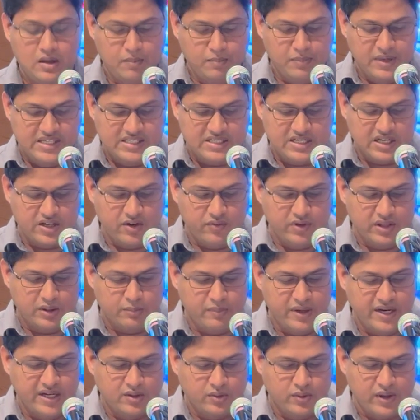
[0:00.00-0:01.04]
Please turn with
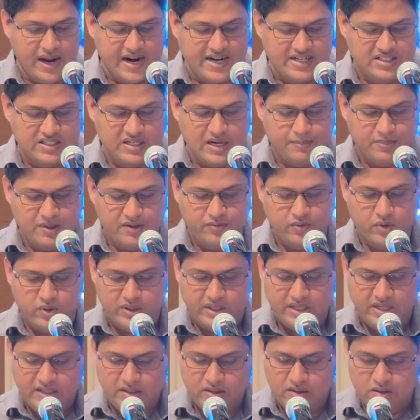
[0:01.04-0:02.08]
me to Acts chapter
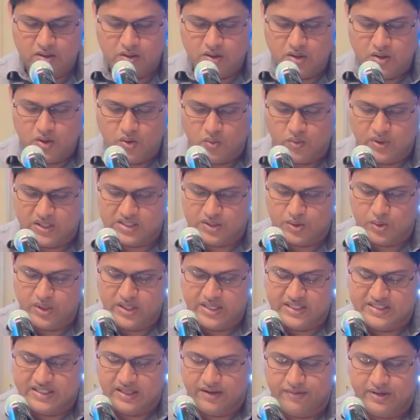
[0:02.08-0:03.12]
14, verse
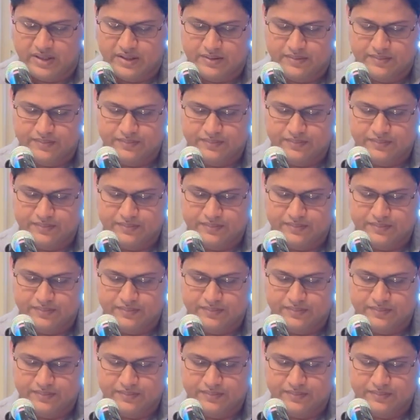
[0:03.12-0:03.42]
27.